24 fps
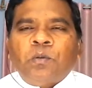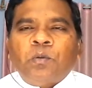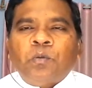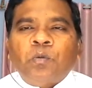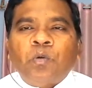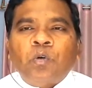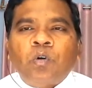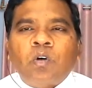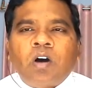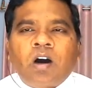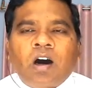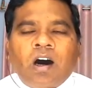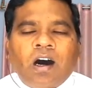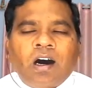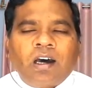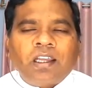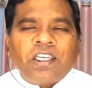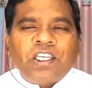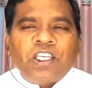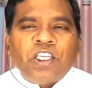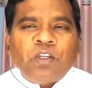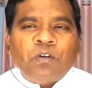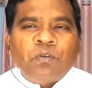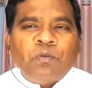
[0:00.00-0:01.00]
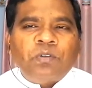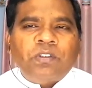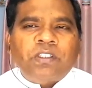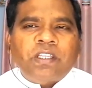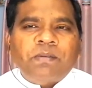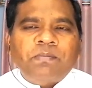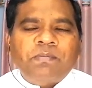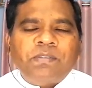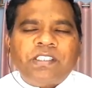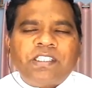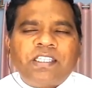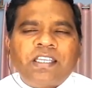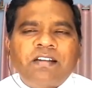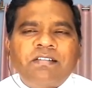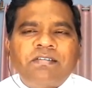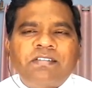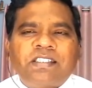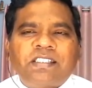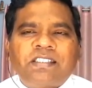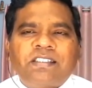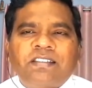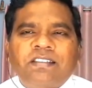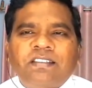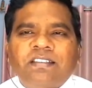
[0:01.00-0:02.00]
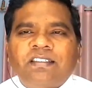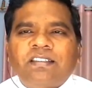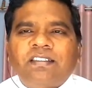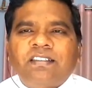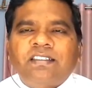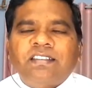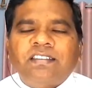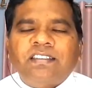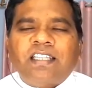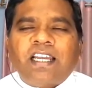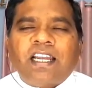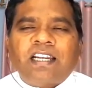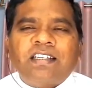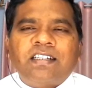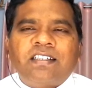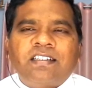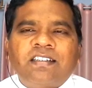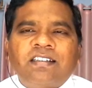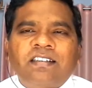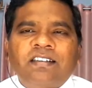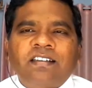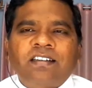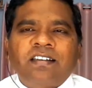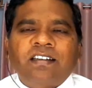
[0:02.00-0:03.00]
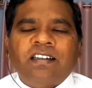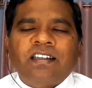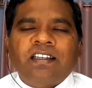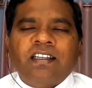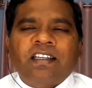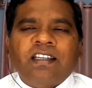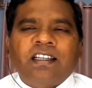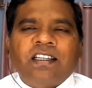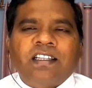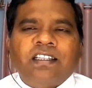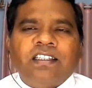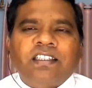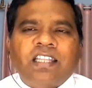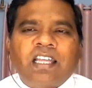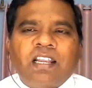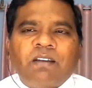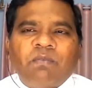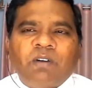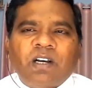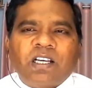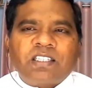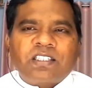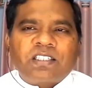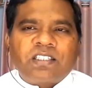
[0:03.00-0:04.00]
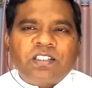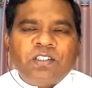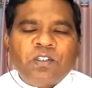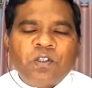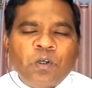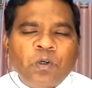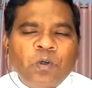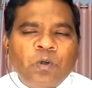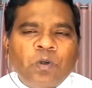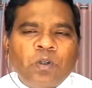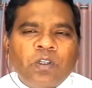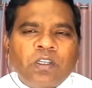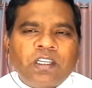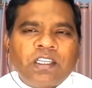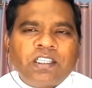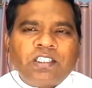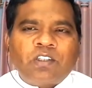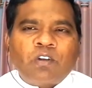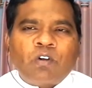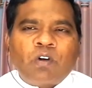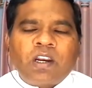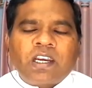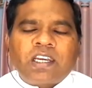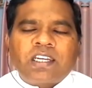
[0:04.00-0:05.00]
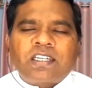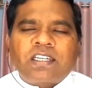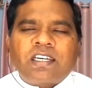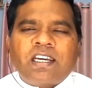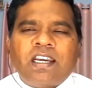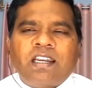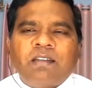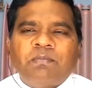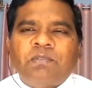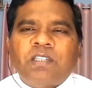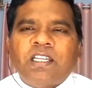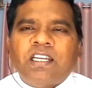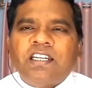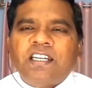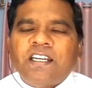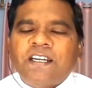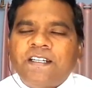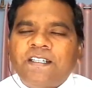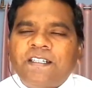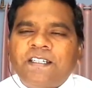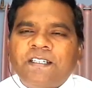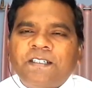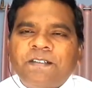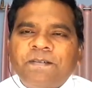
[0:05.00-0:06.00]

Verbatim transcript: who argue themselves that there was no resurrection of the dead